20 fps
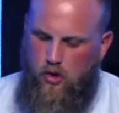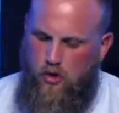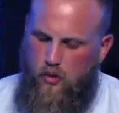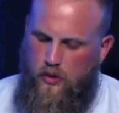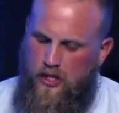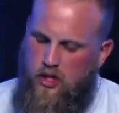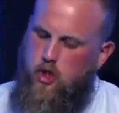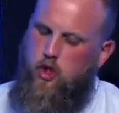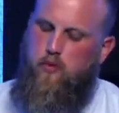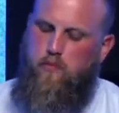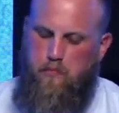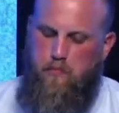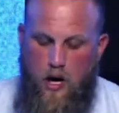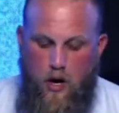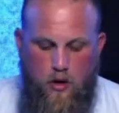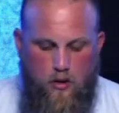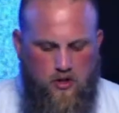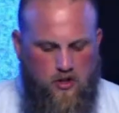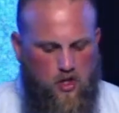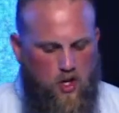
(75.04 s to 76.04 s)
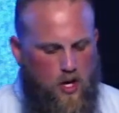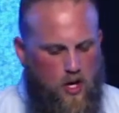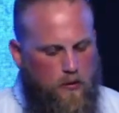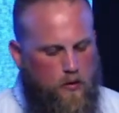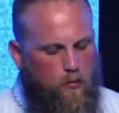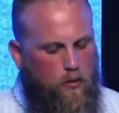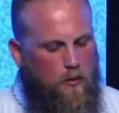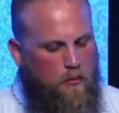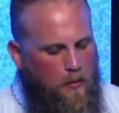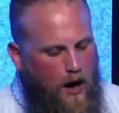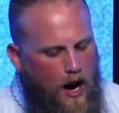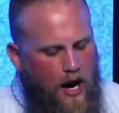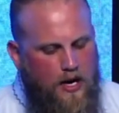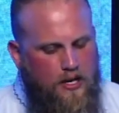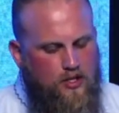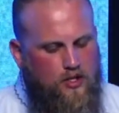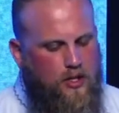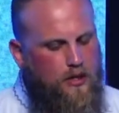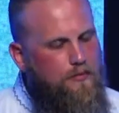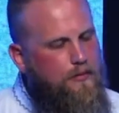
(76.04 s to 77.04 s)
to expose him and
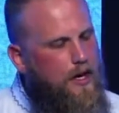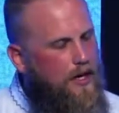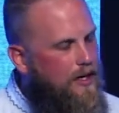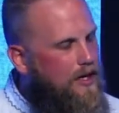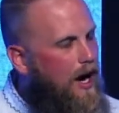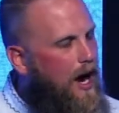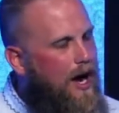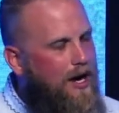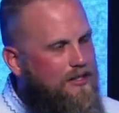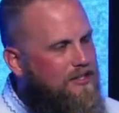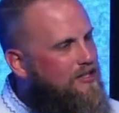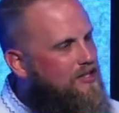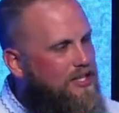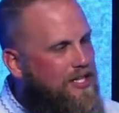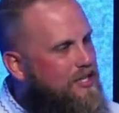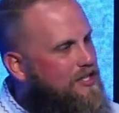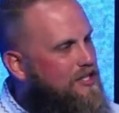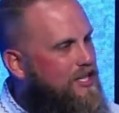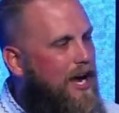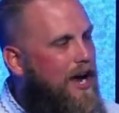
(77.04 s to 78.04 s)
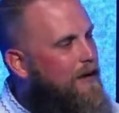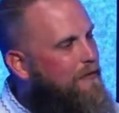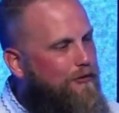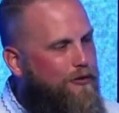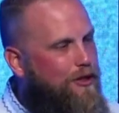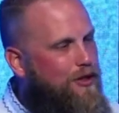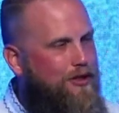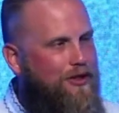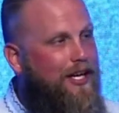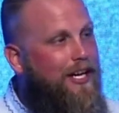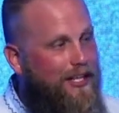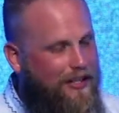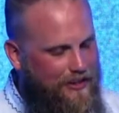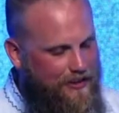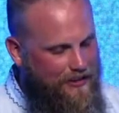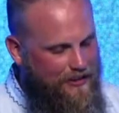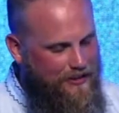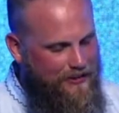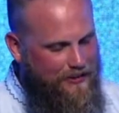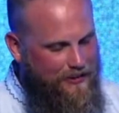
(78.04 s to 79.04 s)
remind him that God sees
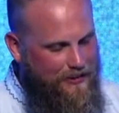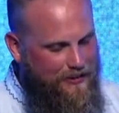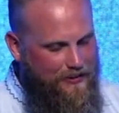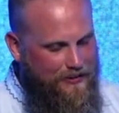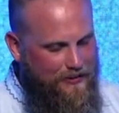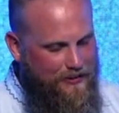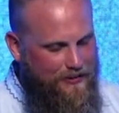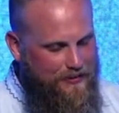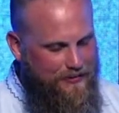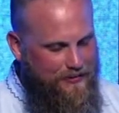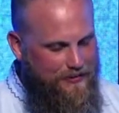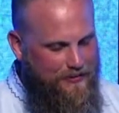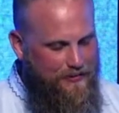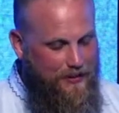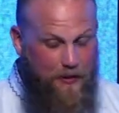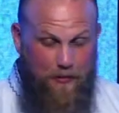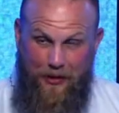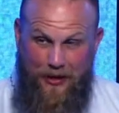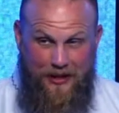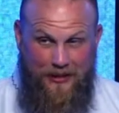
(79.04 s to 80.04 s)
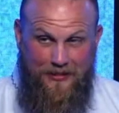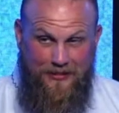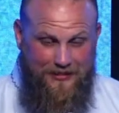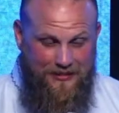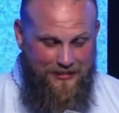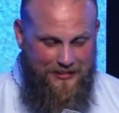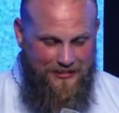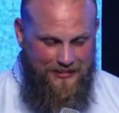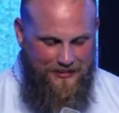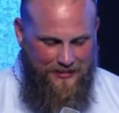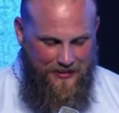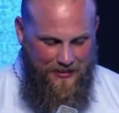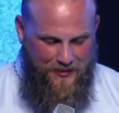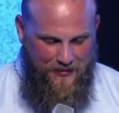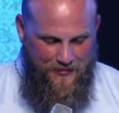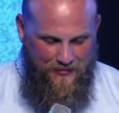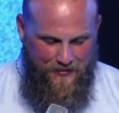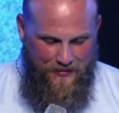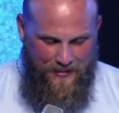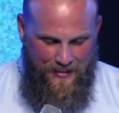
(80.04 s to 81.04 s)
everything. Amen?
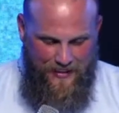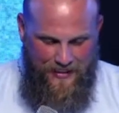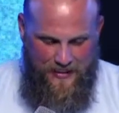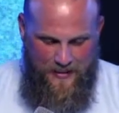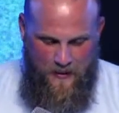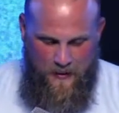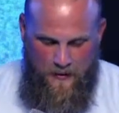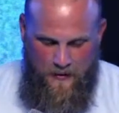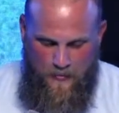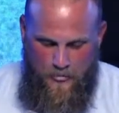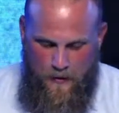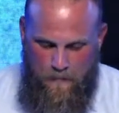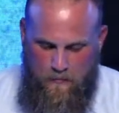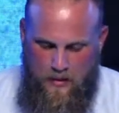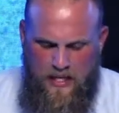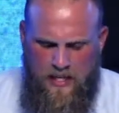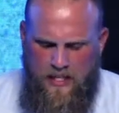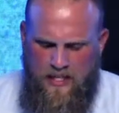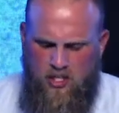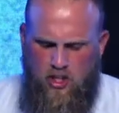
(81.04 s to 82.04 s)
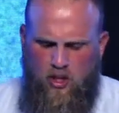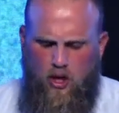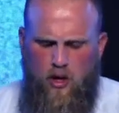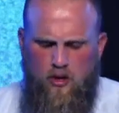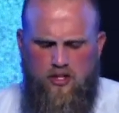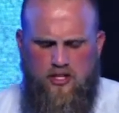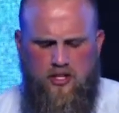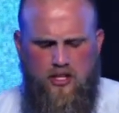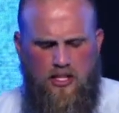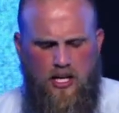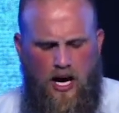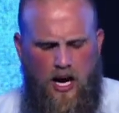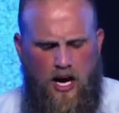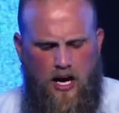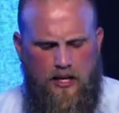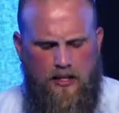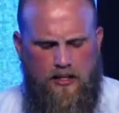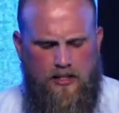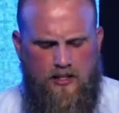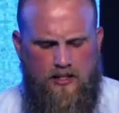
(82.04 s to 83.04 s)
Being as close to
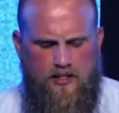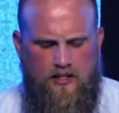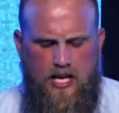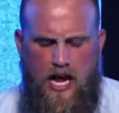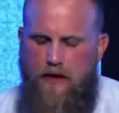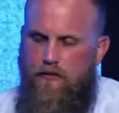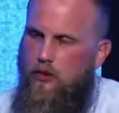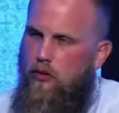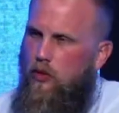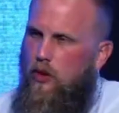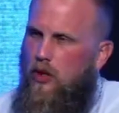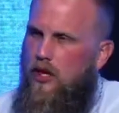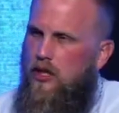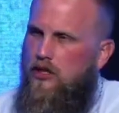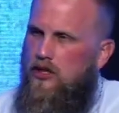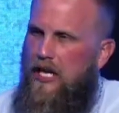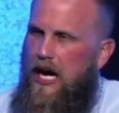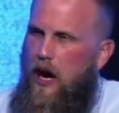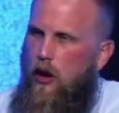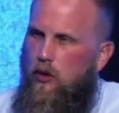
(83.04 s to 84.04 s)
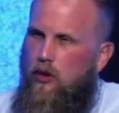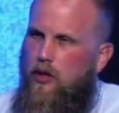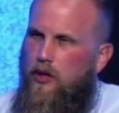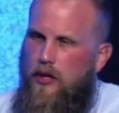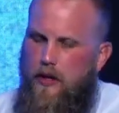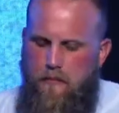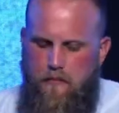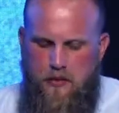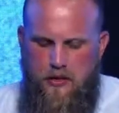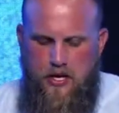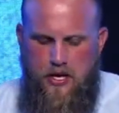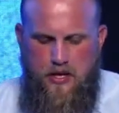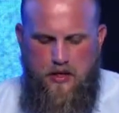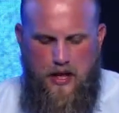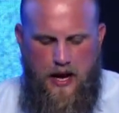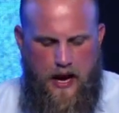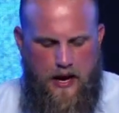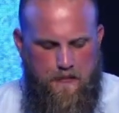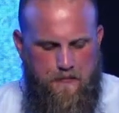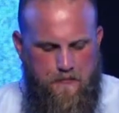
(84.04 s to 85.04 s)
God as David was, how could it be
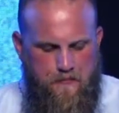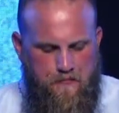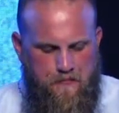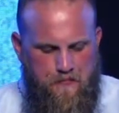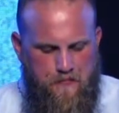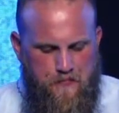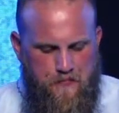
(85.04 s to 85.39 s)
that